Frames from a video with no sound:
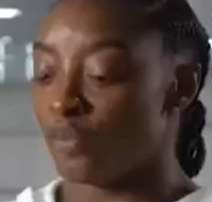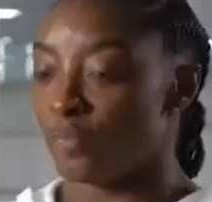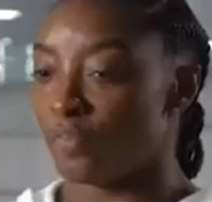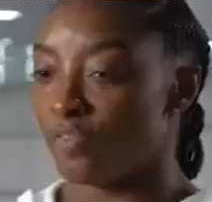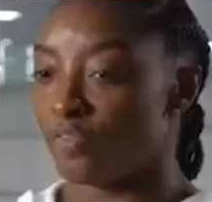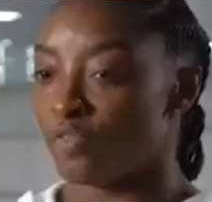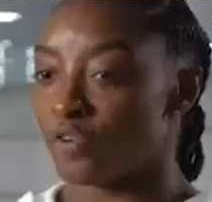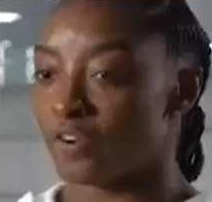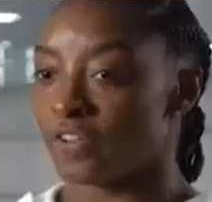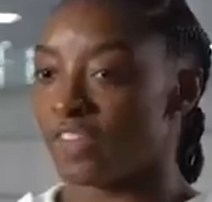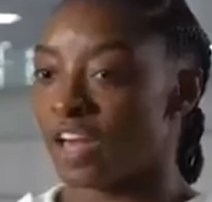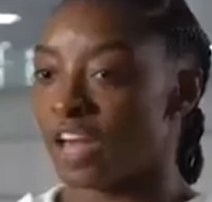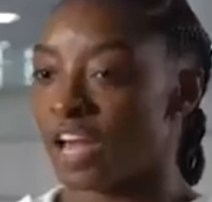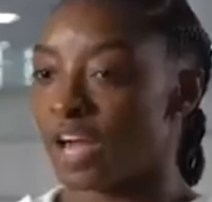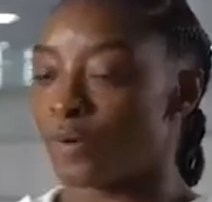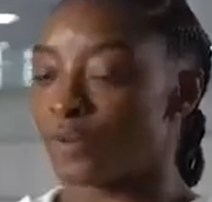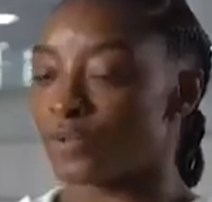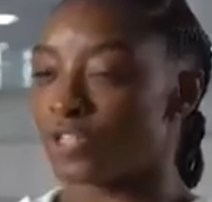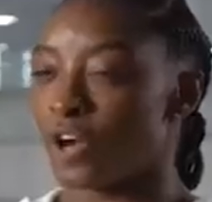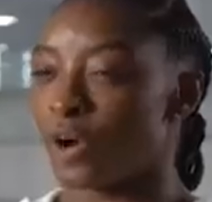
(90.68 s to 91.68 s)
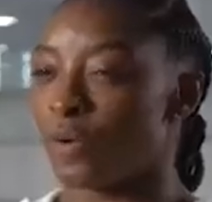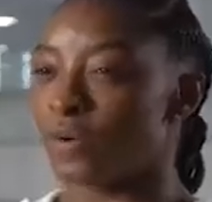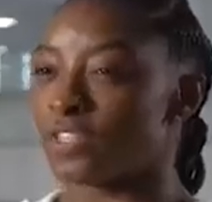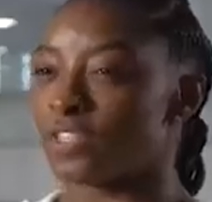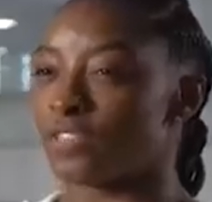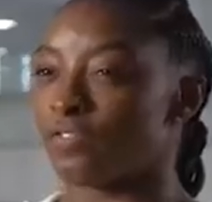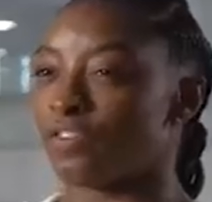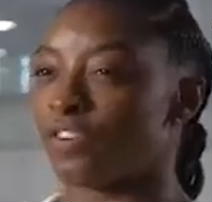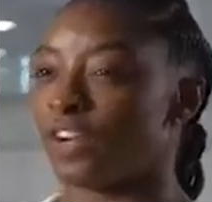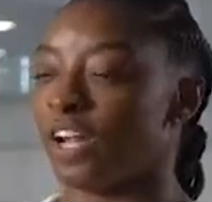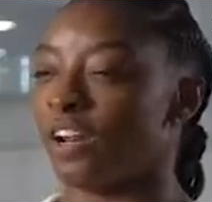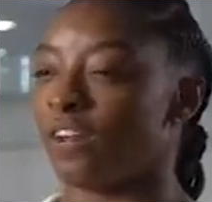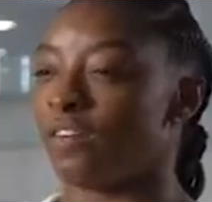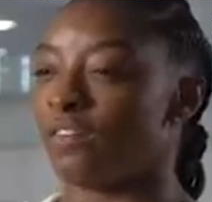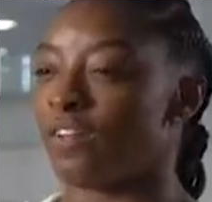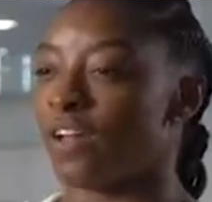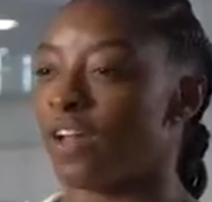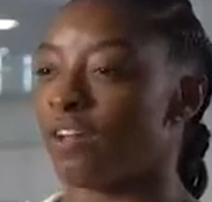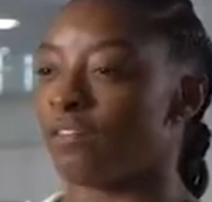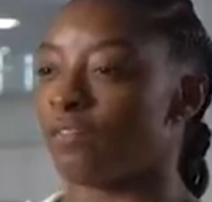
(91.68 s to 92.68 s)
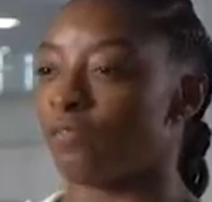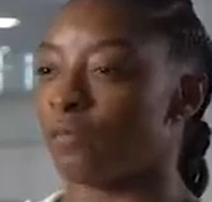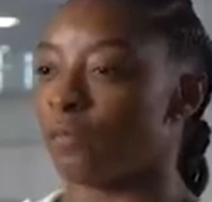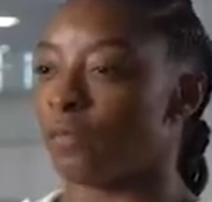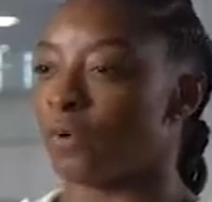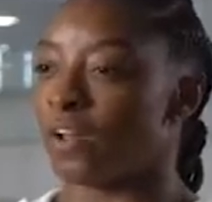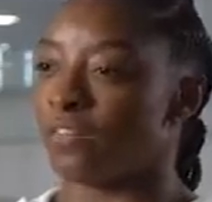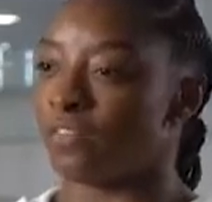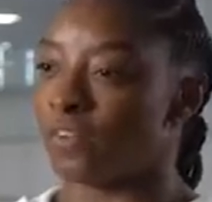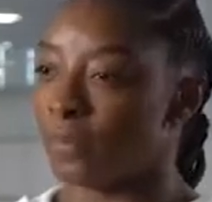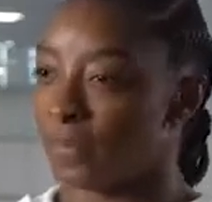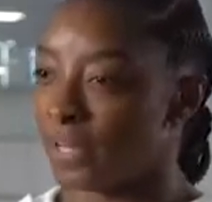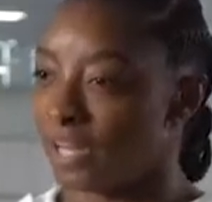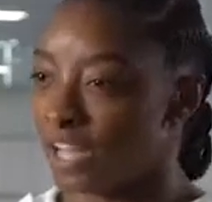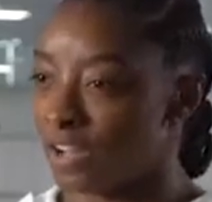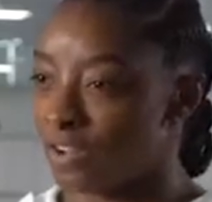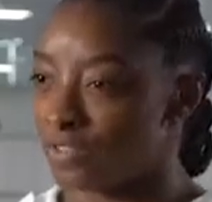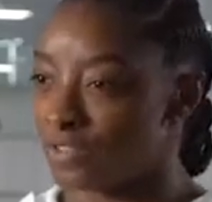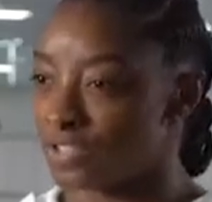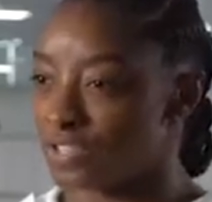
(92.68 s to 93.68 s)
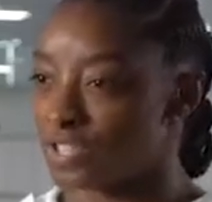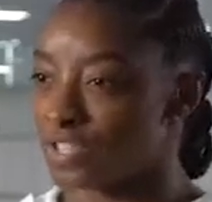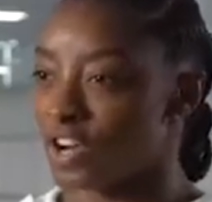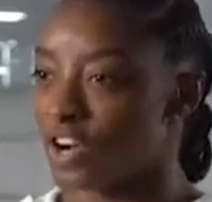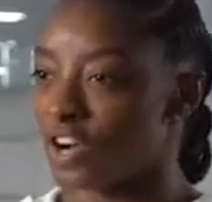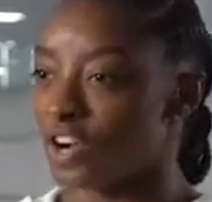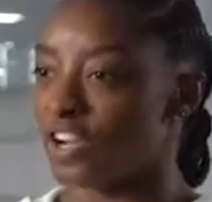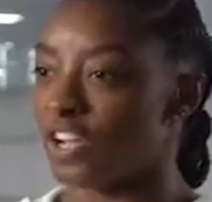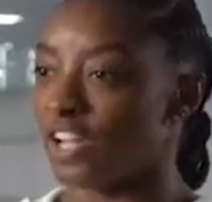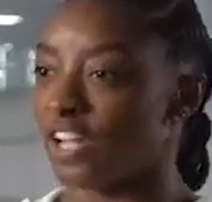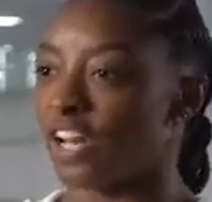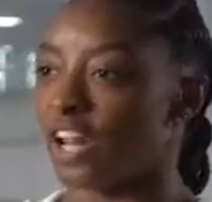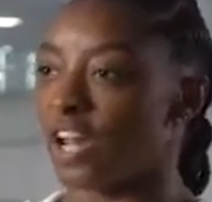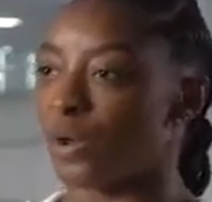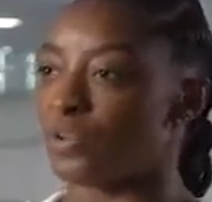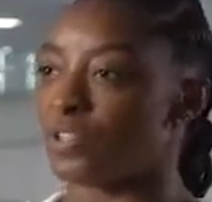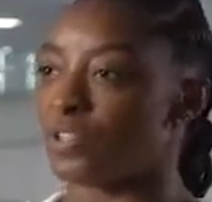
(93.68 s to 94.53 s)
Before that, I was always afraid of what everybody else thought, and I